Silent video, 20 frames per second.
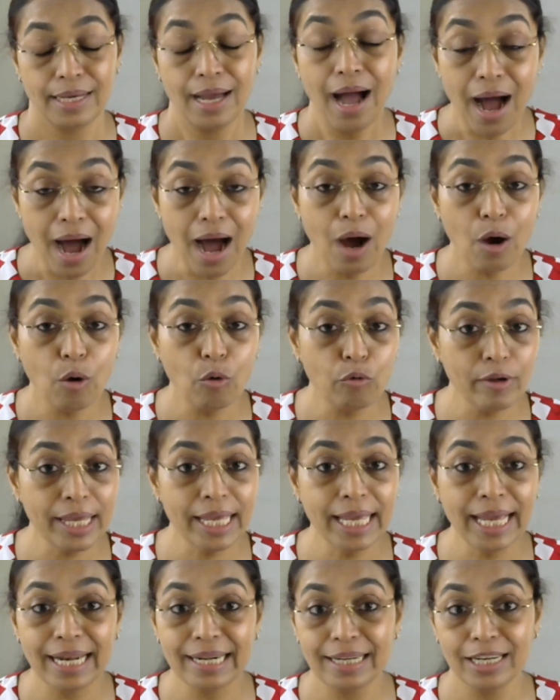How we
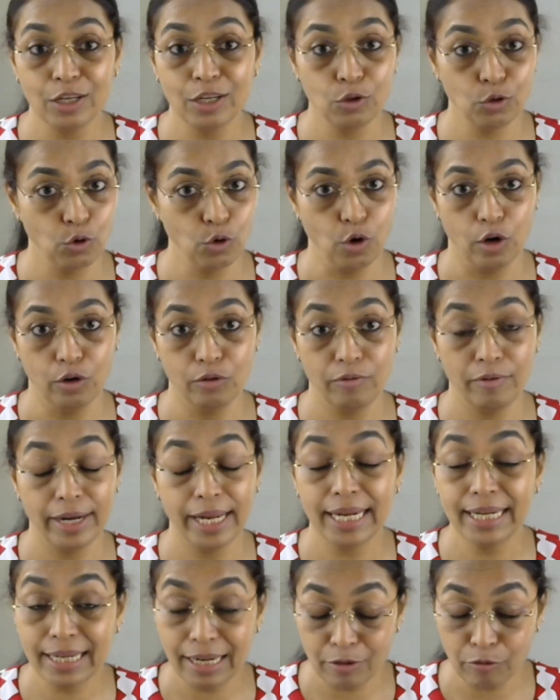get into
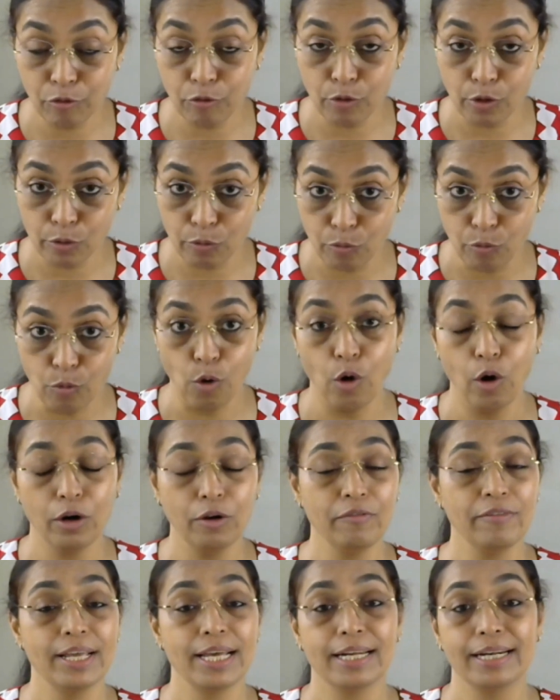conflict and for
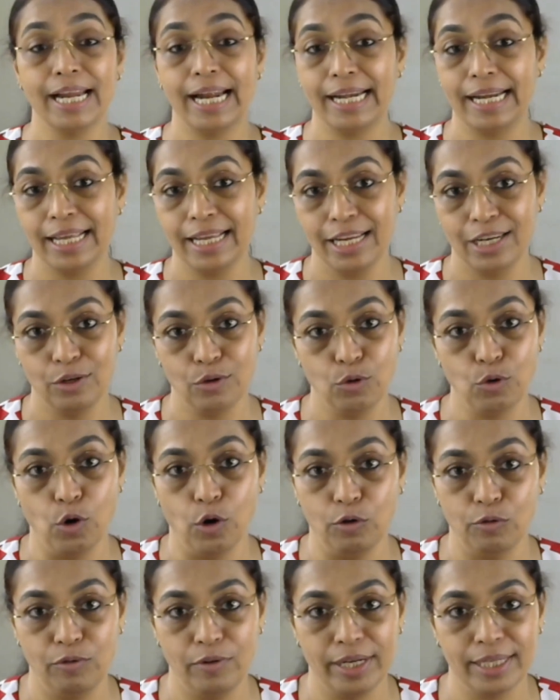what we are getting into
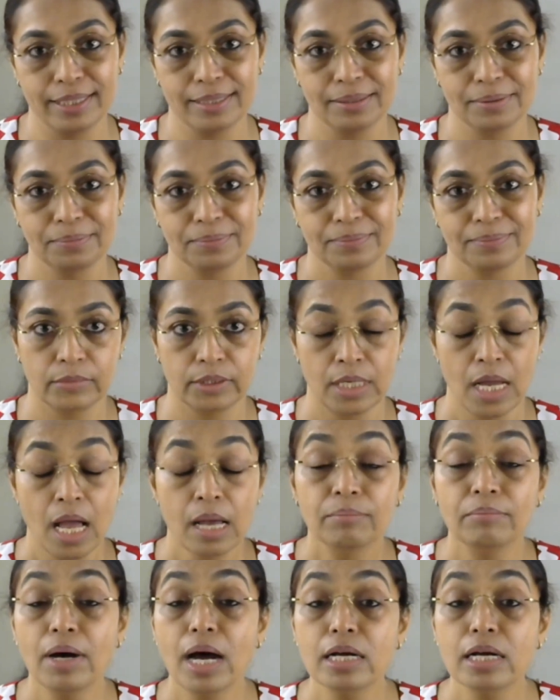conflict.
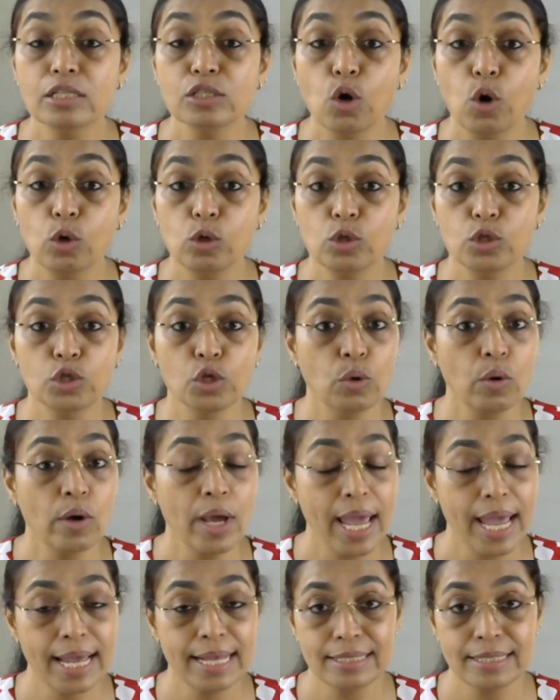Mars also
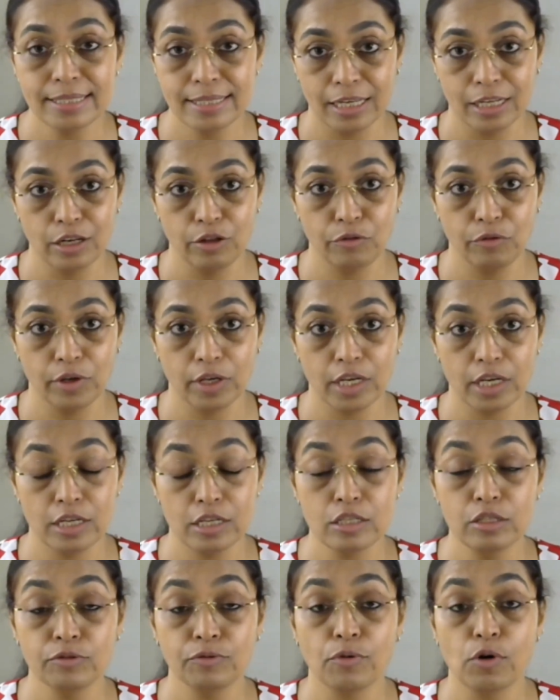has
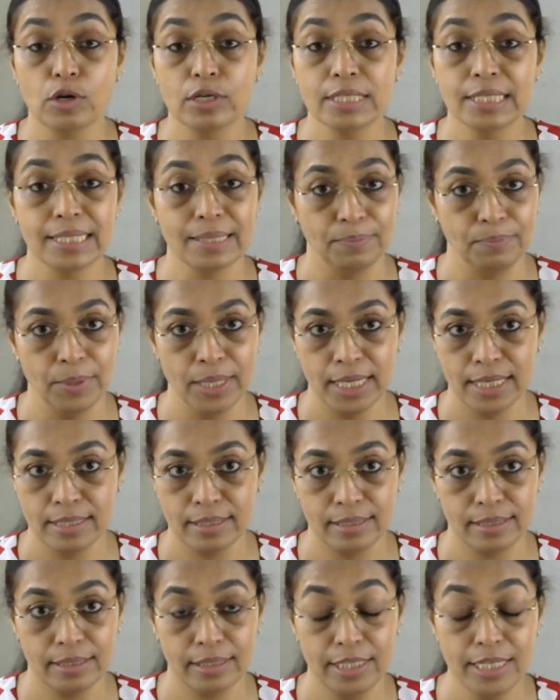significance for
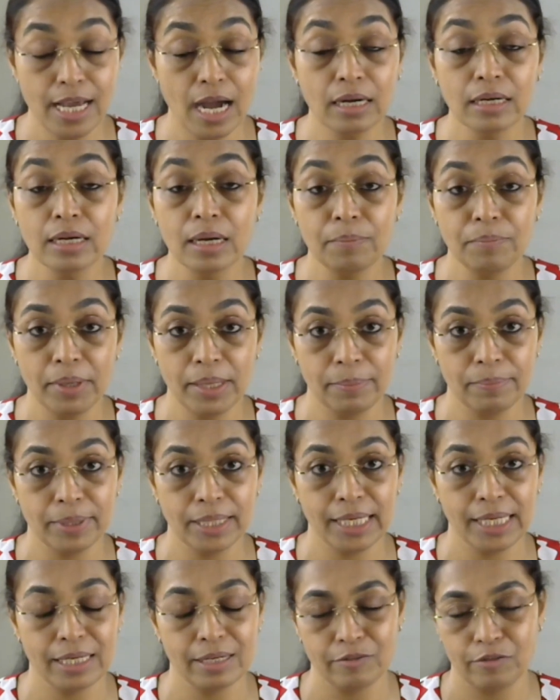siblings, younger
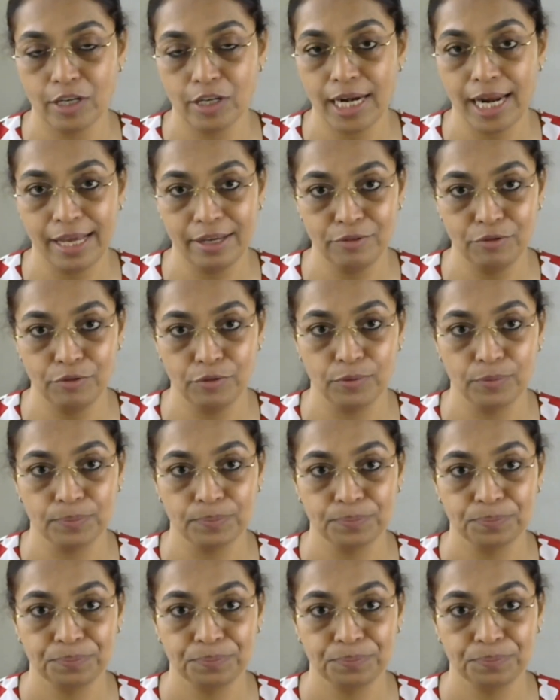people in our life.